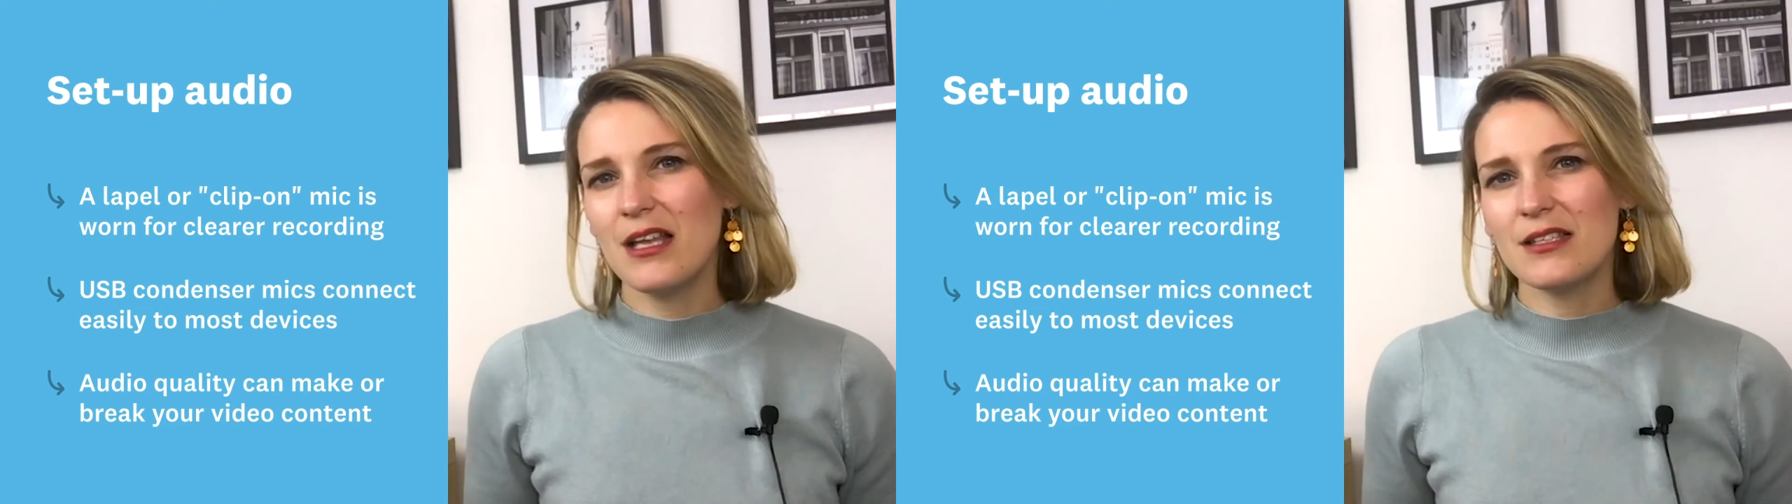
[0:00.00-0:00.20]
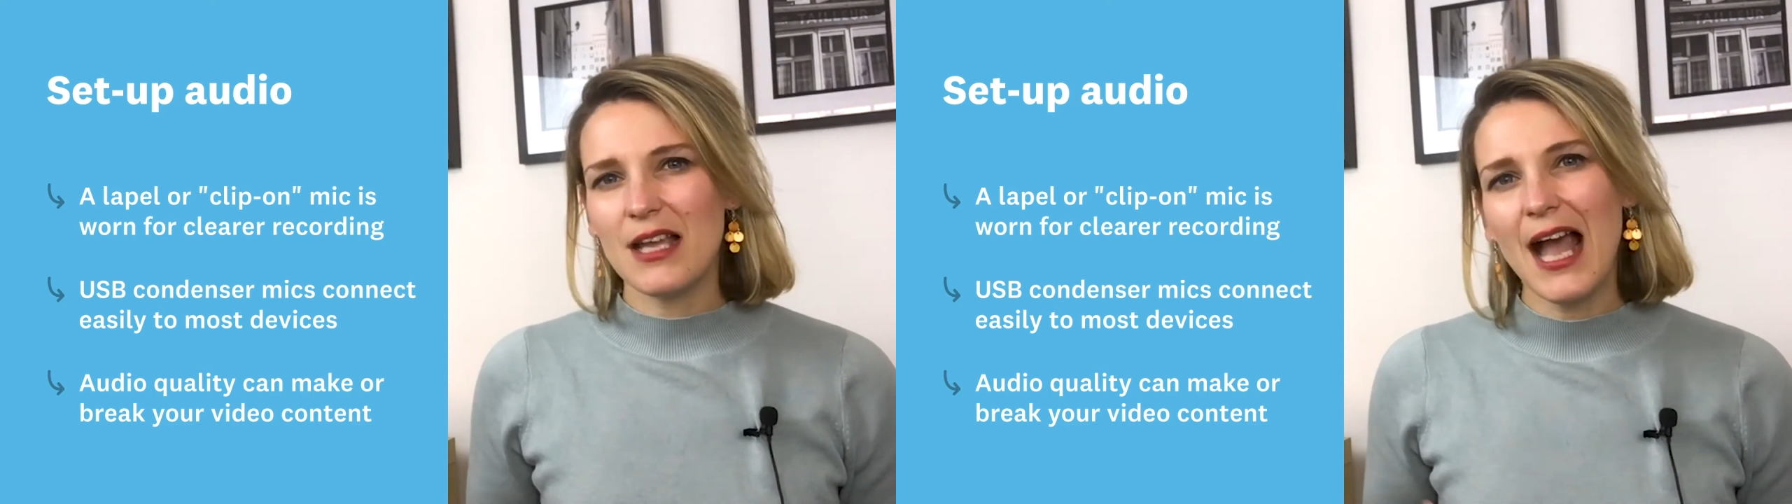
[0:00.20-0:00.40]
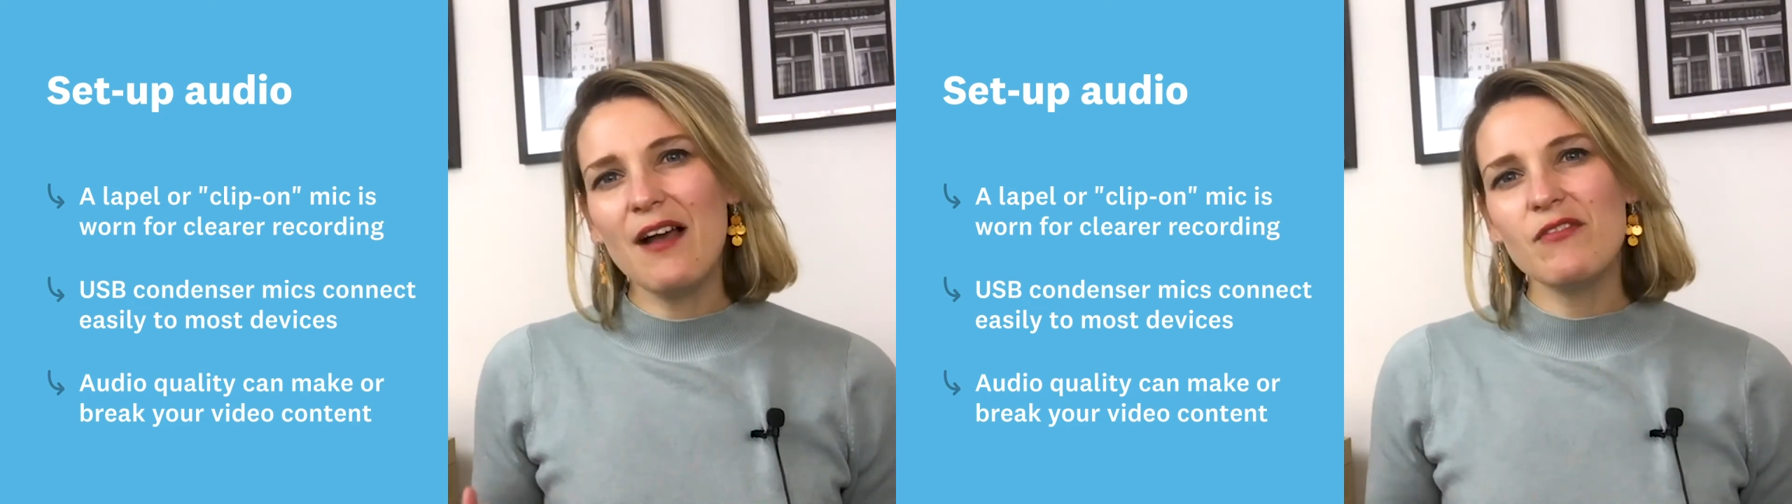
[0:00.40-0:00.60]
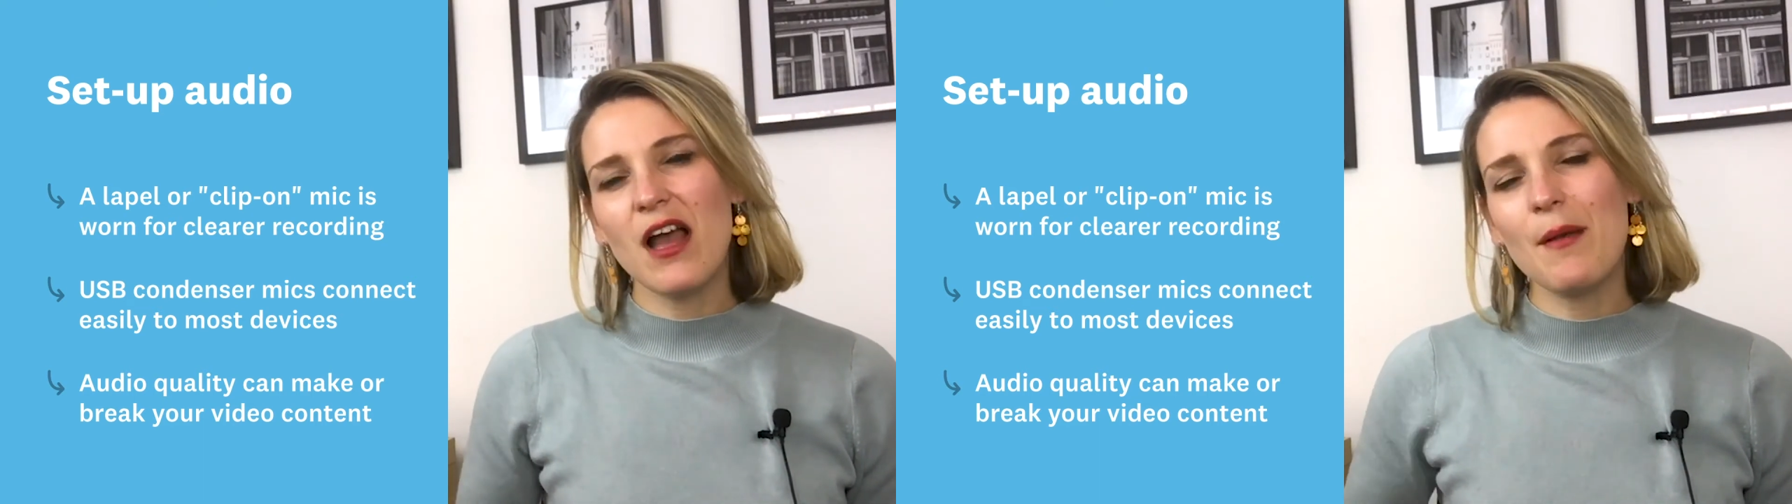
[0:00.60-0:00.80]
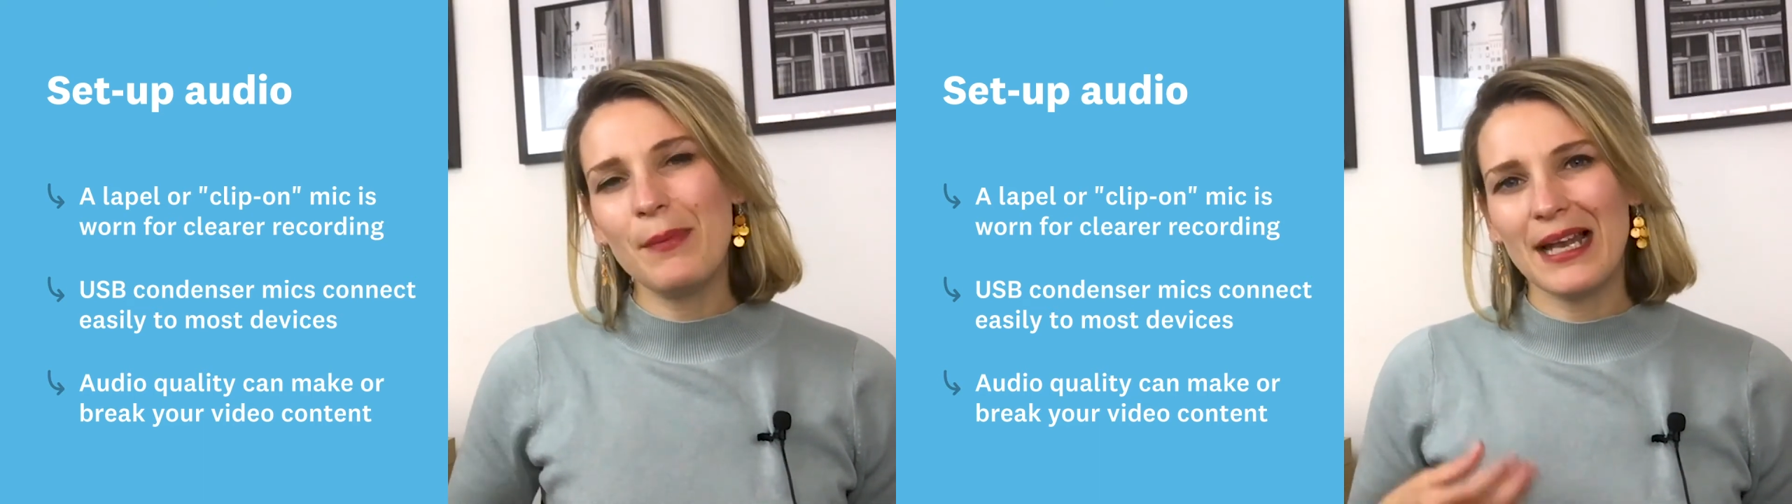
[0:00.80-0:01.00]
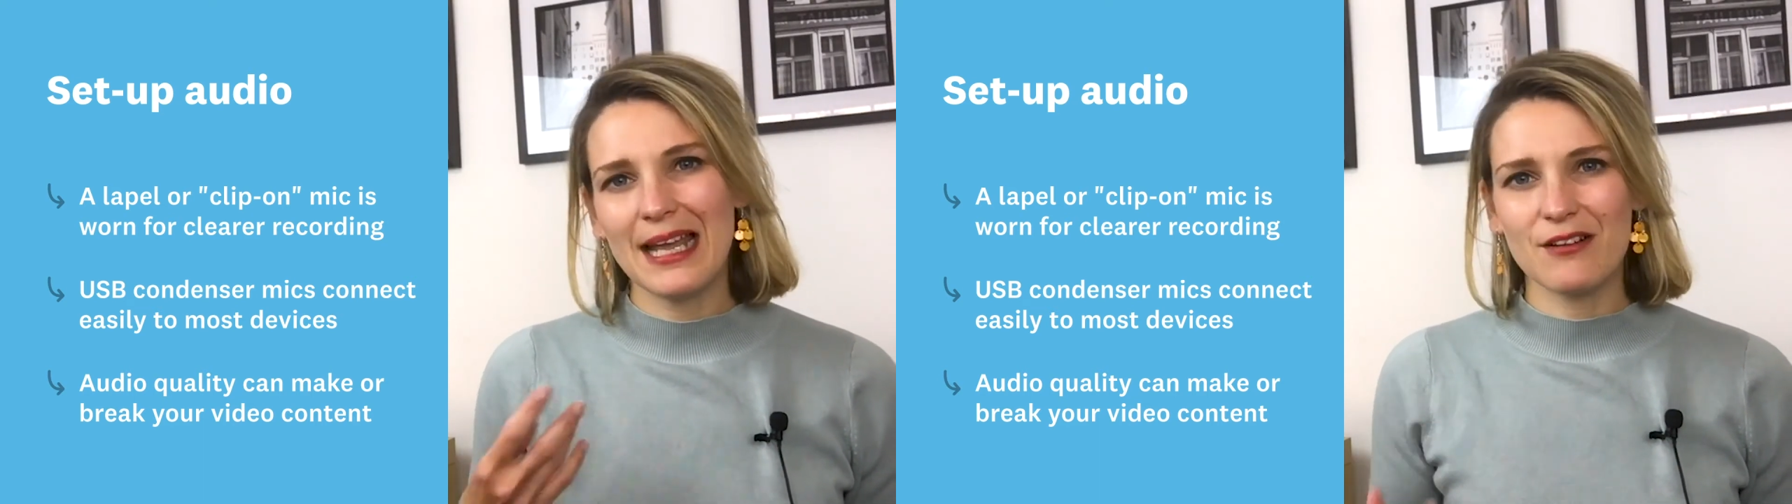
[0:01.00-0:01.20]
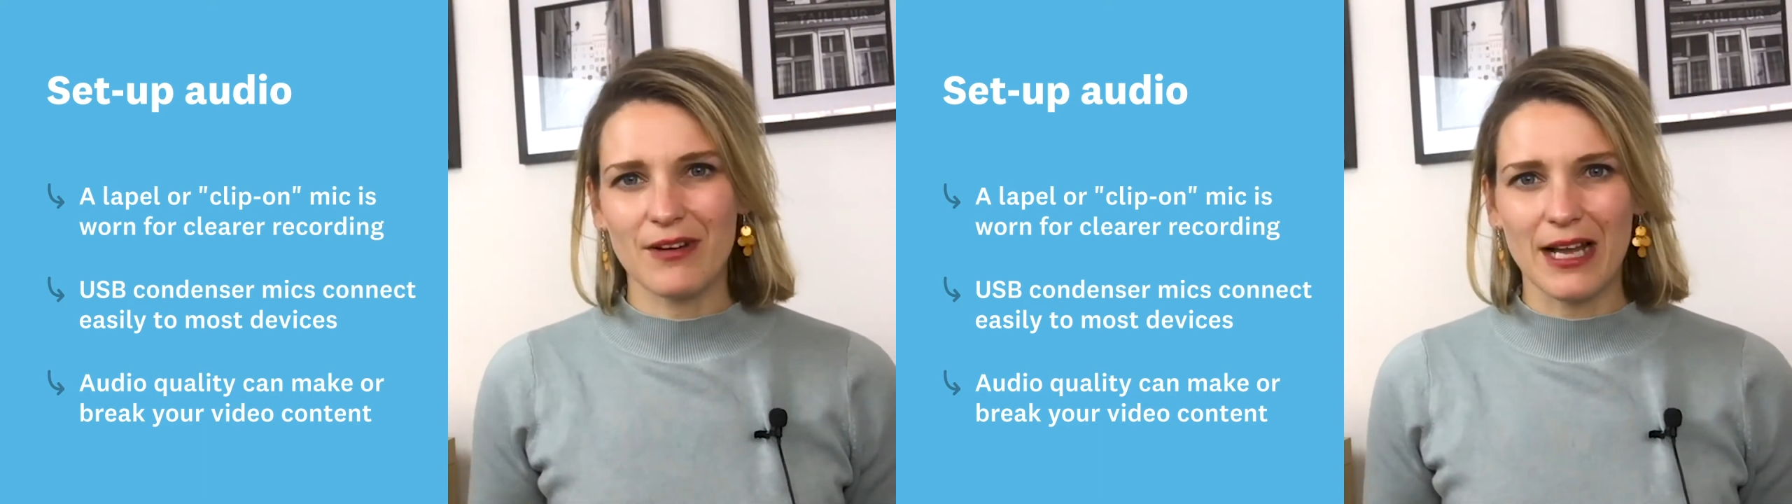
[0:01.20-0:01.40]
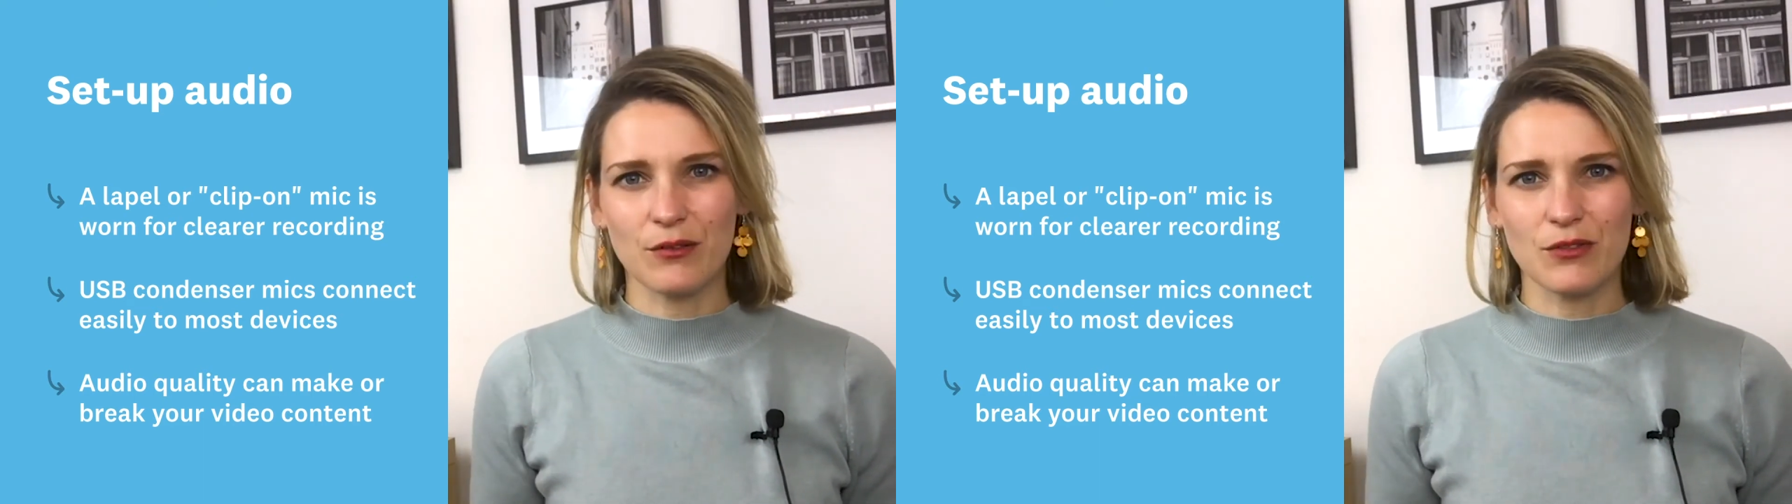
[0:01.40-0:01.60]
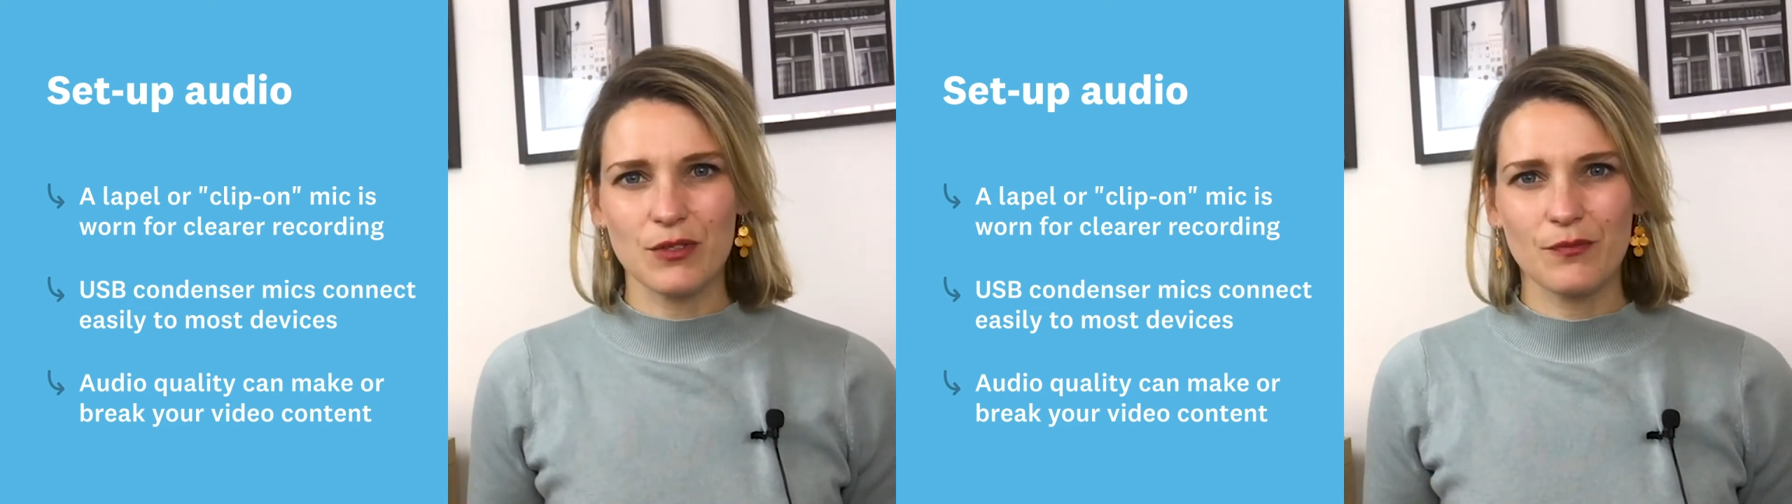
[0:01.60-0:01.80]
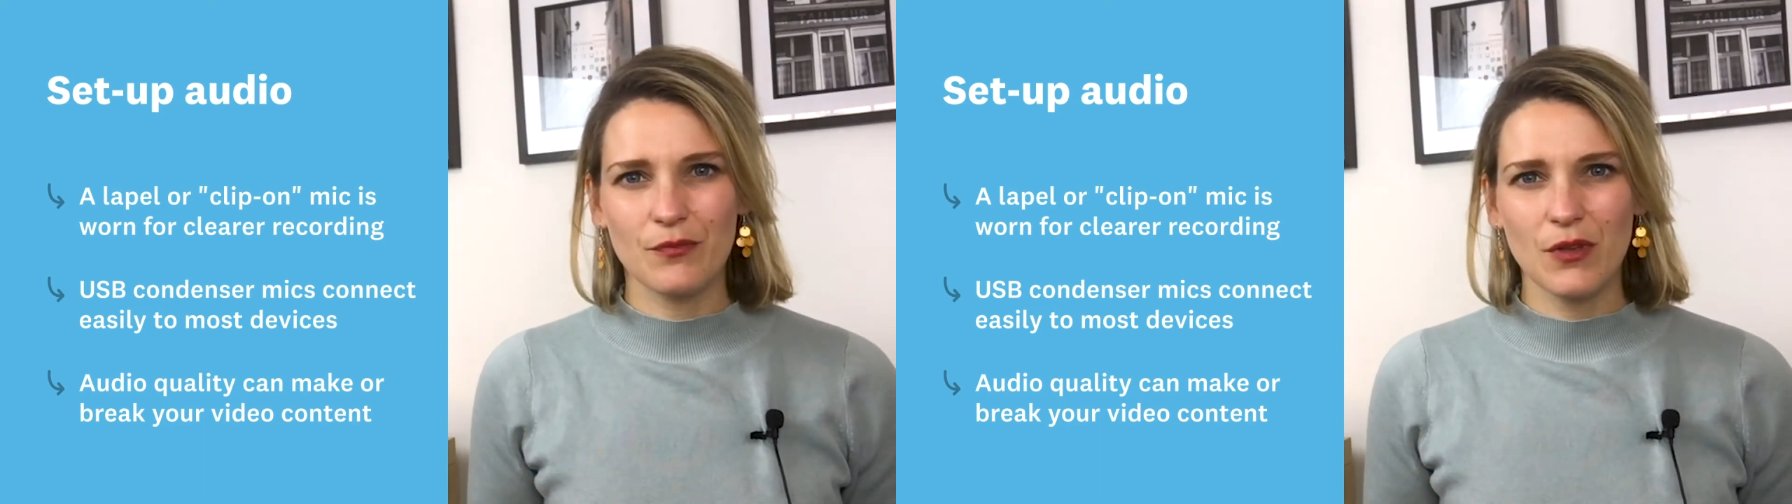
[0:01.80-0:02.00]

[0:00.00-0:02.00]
So have a play around.